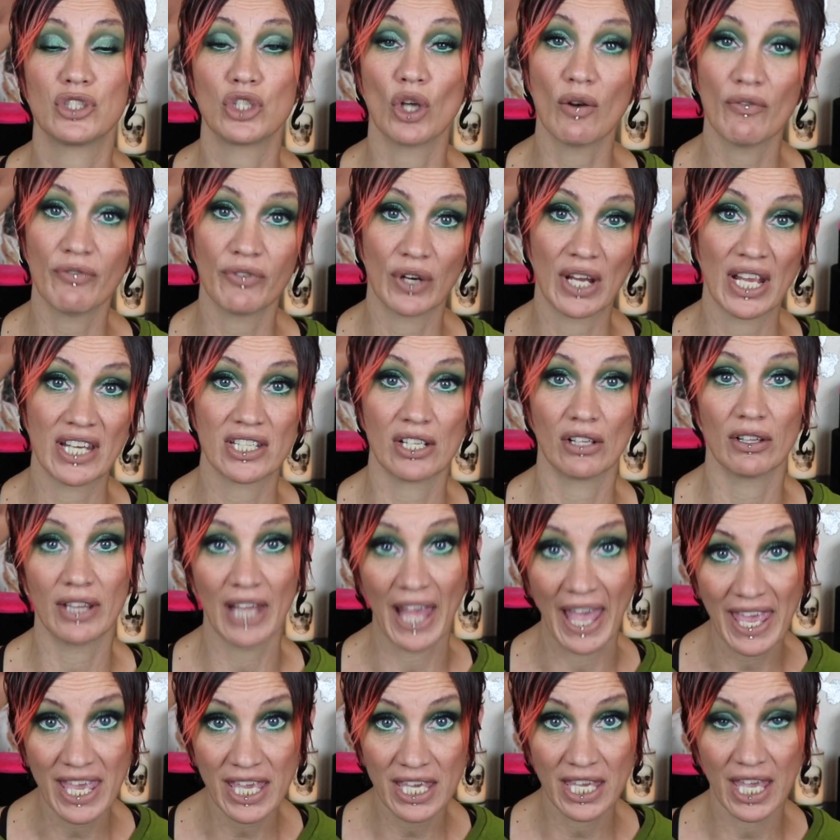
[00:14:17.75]
don't forget to
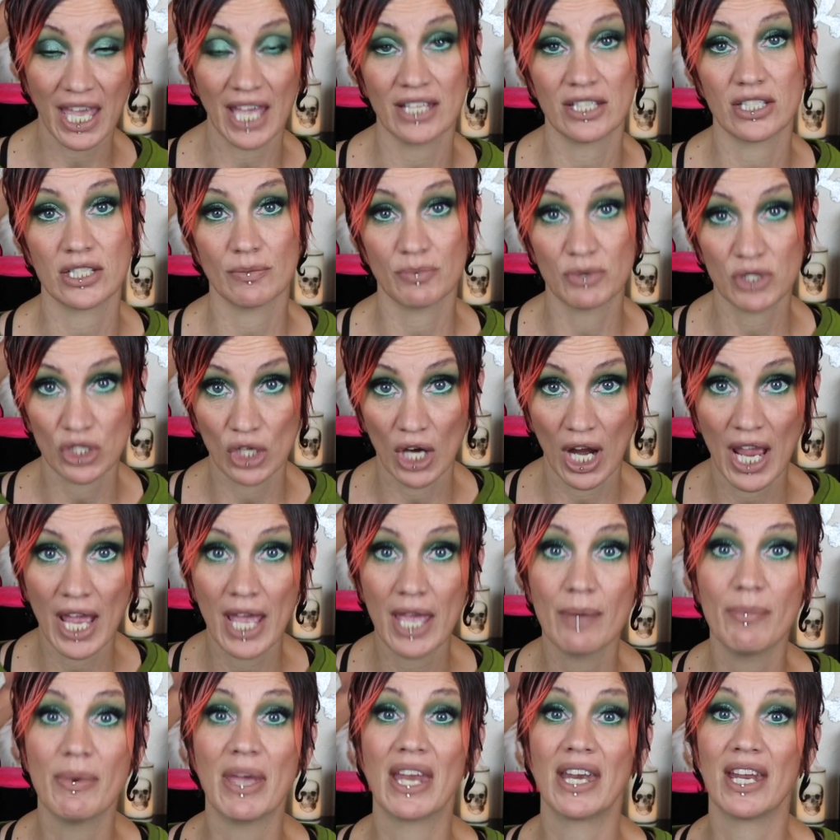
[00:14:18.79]
like and
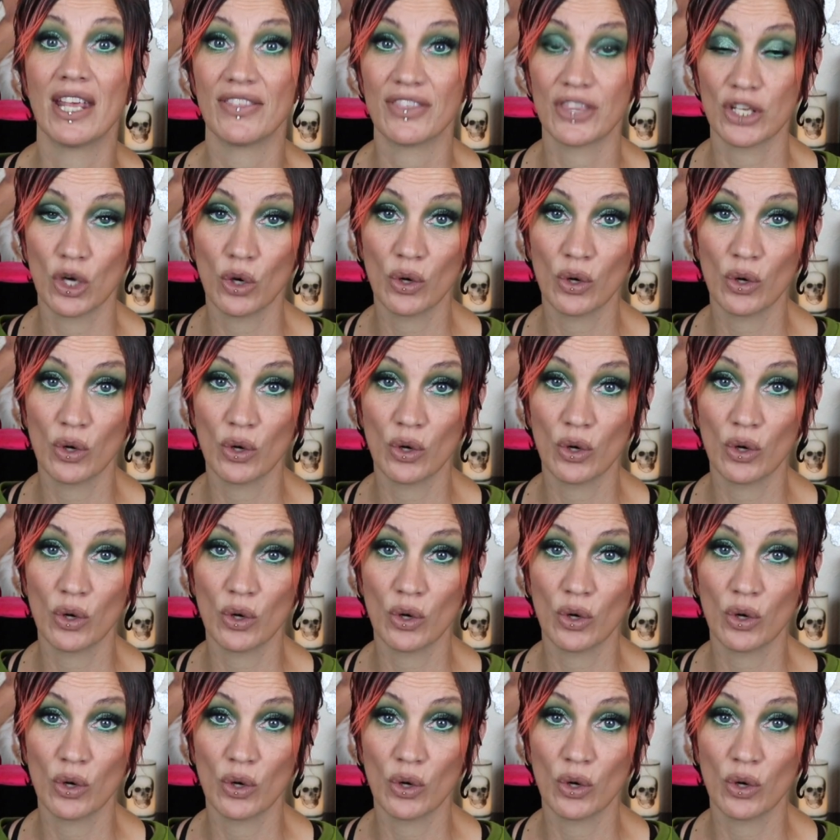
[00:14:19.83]
subscribe and hit the